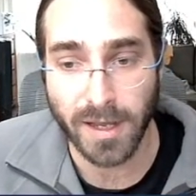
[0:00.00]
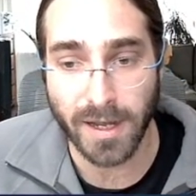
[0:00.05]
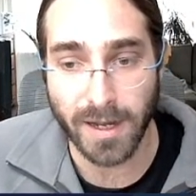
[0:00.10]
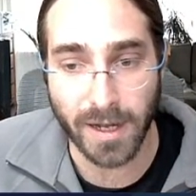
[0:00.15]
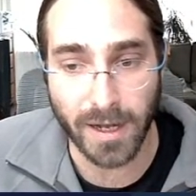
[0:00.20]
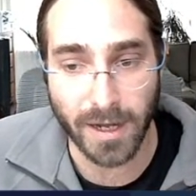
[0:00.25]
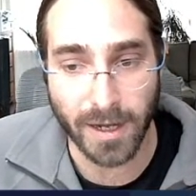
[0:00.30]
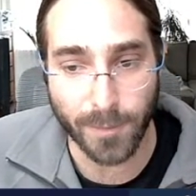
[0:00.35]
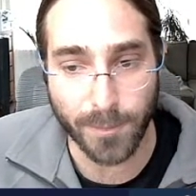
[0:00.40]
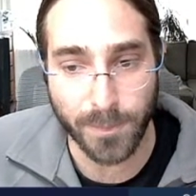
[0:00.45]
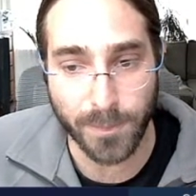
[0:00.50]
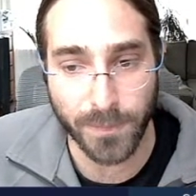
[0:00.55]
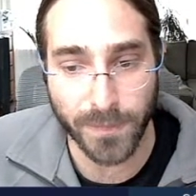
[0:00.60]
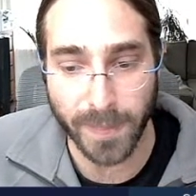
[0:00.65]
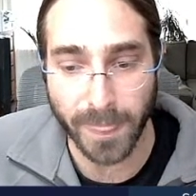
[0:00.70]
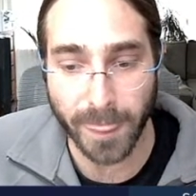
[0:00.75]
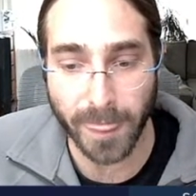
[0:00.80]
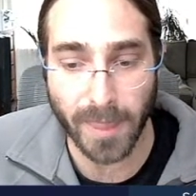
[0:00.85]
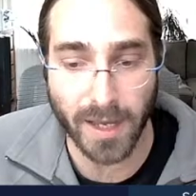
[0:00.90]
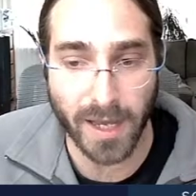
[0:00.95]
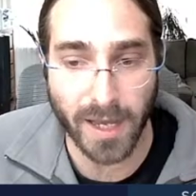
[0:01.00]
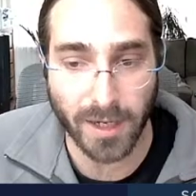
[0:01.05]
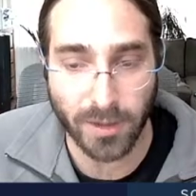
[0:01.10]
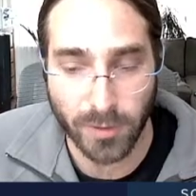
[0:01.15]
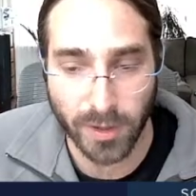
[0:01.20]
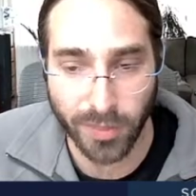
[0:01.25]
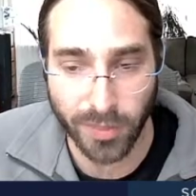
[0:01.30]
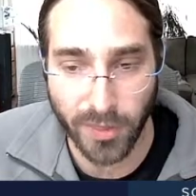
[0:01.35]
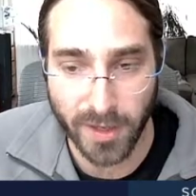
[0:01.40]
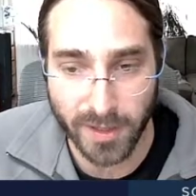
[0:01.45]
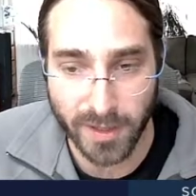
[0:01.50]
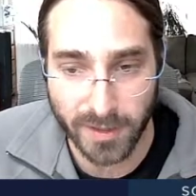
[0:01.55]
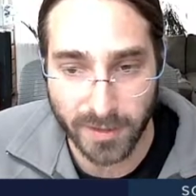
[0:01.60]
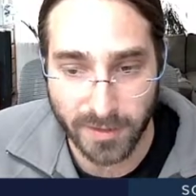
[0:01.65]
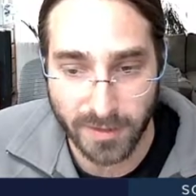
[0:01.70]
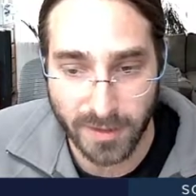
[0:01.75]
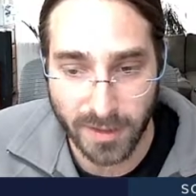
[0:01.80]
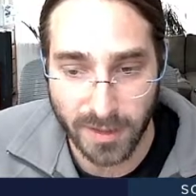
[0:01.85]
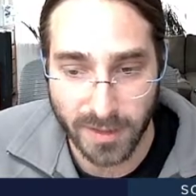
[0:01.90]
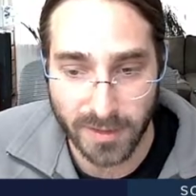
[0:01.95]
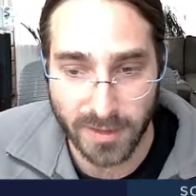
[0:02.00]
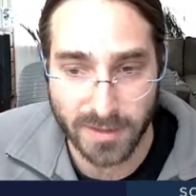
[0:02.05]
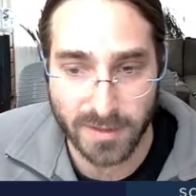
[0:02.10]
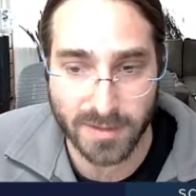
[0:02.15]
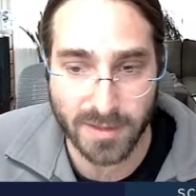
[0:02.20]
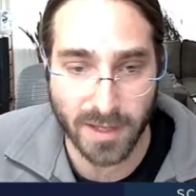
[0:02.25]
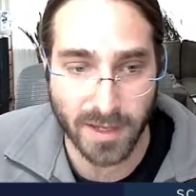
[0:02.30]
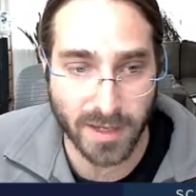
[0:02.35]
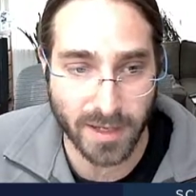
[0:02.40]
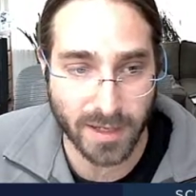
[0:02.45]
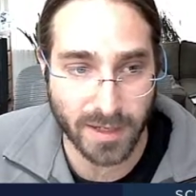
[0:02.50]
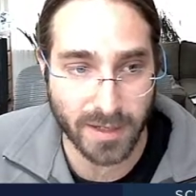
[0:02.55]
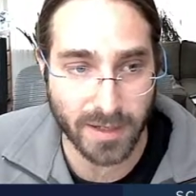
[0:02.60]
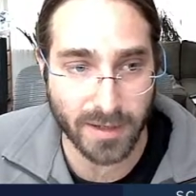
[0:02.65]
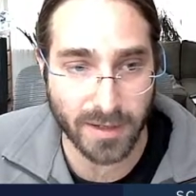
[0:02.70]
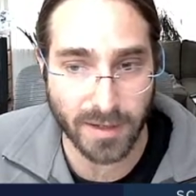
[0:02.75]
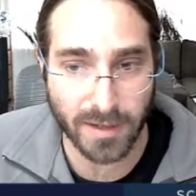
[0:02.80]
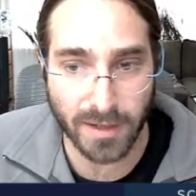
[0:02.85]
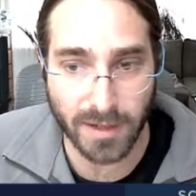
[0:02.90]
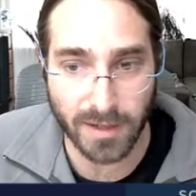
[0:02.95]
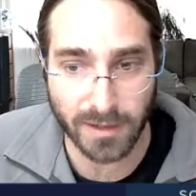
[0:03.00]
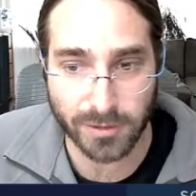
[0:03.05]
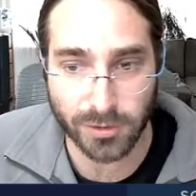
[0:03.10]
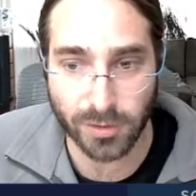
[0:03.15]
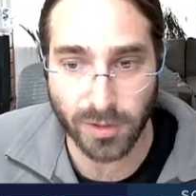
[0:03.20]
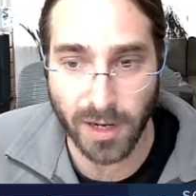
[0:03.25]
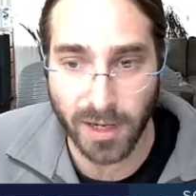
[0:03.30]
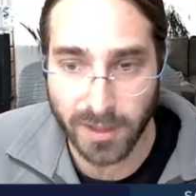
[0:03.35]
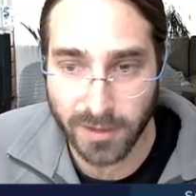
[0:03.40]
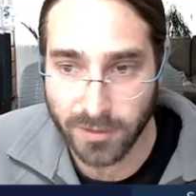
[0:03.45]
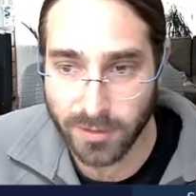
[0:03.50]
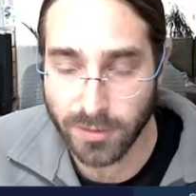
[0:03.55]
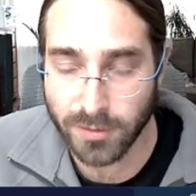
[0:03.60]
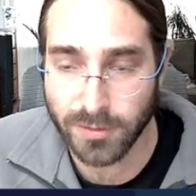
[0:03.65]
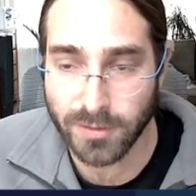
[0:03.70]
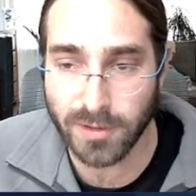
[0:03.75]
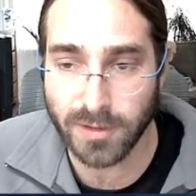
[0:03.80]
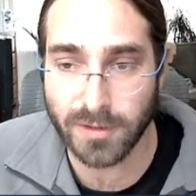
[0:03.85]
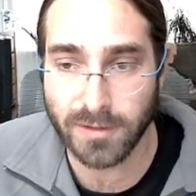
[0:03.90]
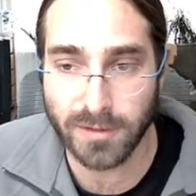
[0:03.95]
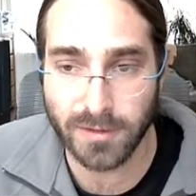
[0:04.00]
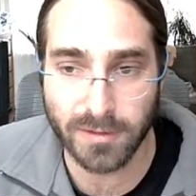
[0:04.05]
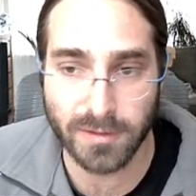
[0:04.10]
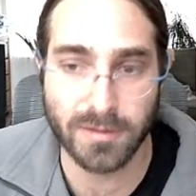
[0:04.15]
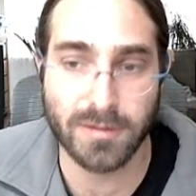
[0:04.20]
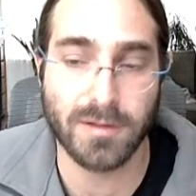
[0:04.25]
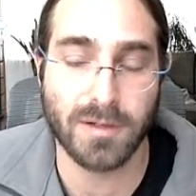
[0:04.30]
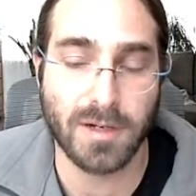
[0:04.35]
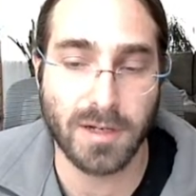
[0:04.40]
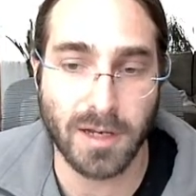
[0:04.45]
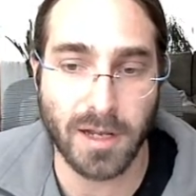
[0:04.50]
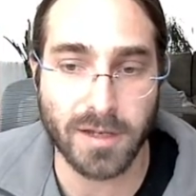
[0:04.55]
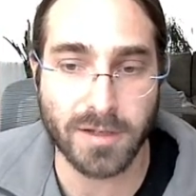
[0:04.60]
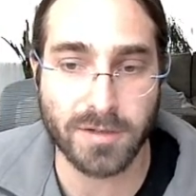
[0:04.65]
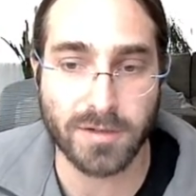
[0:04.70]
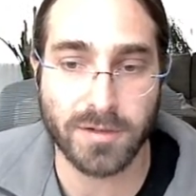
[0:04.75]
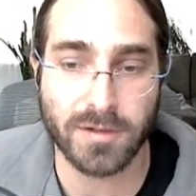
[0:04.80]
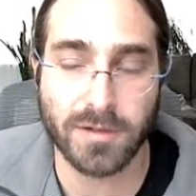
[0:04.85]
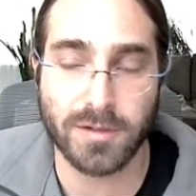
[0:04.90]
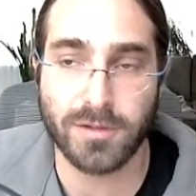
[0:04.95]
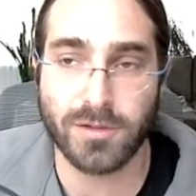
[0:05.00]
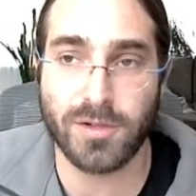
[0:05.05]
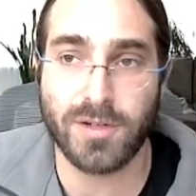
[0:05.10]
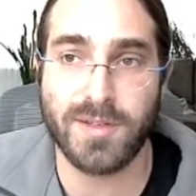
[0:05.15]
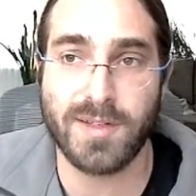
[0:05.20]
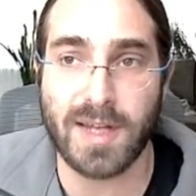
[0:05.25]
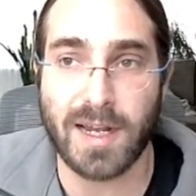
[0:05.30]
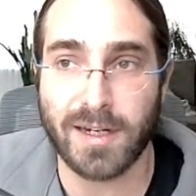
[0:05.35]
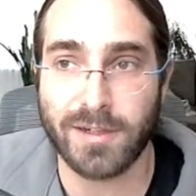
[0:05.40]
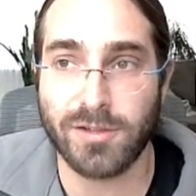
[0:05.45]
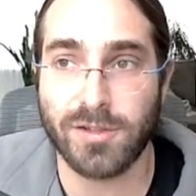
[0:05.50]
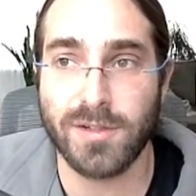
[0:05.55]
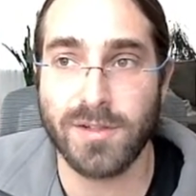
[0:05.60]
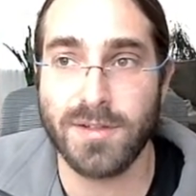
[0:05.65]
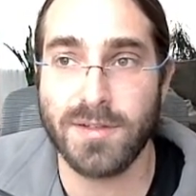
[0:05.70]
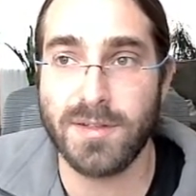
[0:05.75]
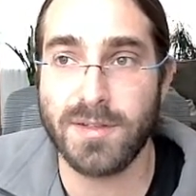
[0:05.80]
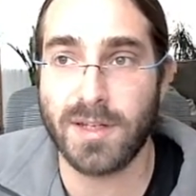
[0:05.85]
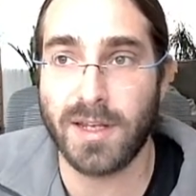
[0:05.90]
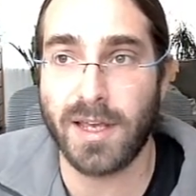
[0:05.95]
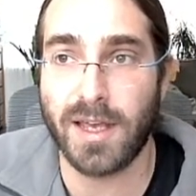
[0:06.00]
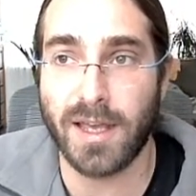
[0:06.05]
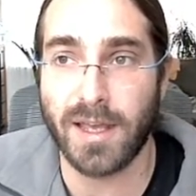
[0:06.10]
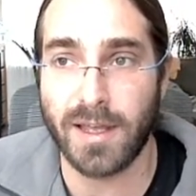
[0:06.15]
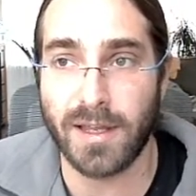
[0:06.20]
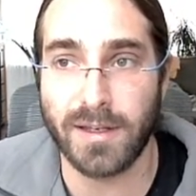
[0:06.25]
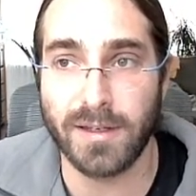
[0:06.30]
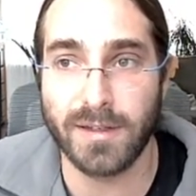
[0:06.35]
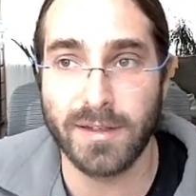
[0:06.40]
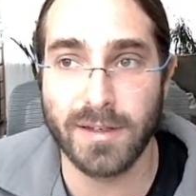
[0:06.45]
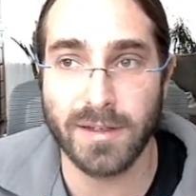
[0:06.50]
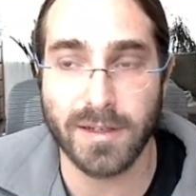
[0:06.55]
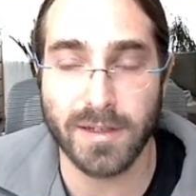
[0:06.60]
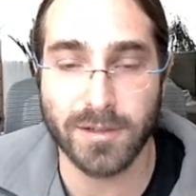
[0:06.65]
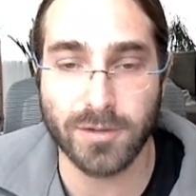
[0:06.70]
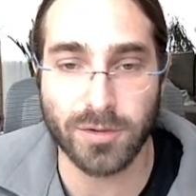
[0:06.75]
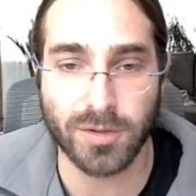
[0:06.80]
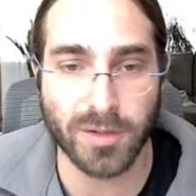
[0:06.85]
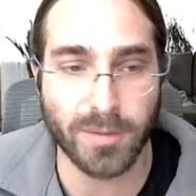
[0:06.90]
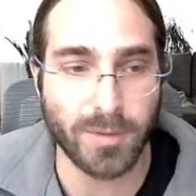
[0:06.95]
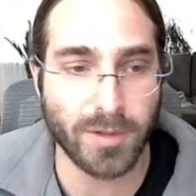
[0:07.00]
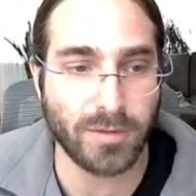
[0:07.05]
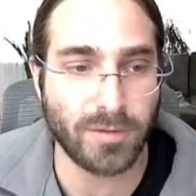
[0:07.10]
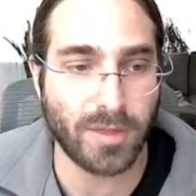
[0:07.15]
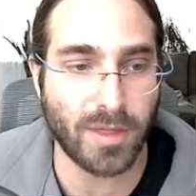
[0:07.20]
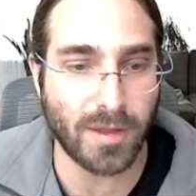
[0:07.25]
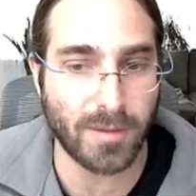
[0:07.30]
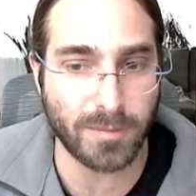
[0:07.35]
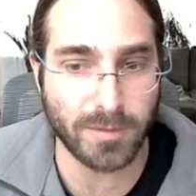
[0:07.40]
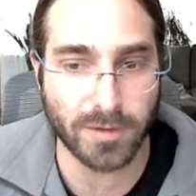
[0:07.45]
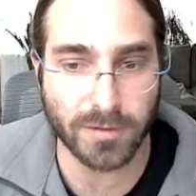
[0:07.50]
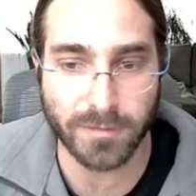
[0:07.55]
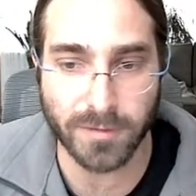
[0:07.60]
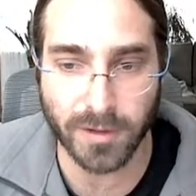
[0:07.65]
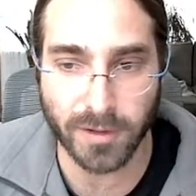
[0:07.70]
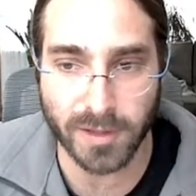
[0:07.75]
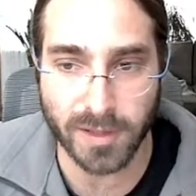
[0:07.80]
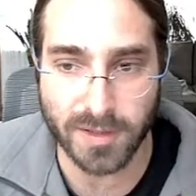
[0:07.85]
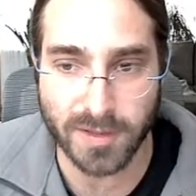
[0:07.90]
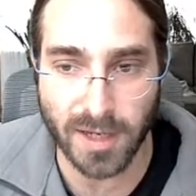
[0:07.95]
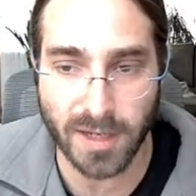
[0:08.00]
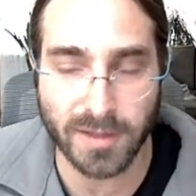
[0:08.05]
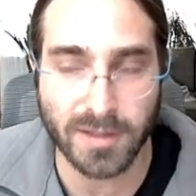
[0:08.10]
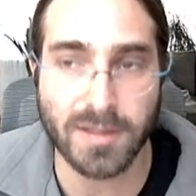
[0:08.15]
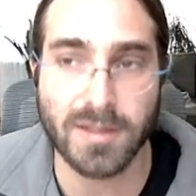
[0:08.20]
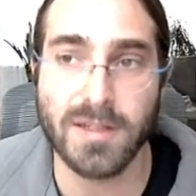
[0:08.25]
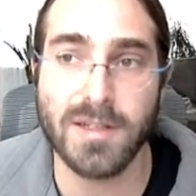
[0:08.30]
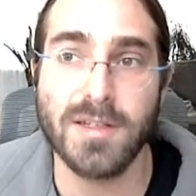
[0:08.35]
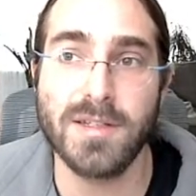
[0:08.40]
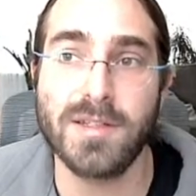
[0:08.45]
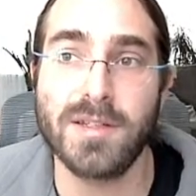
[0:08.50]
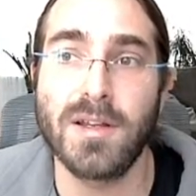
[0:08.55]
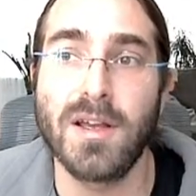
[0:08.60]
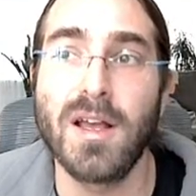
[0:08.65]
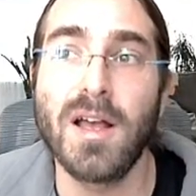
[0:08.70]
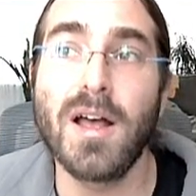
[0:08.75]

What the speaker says: And what they did is they tried to cluster transactions and attribute them to various entities,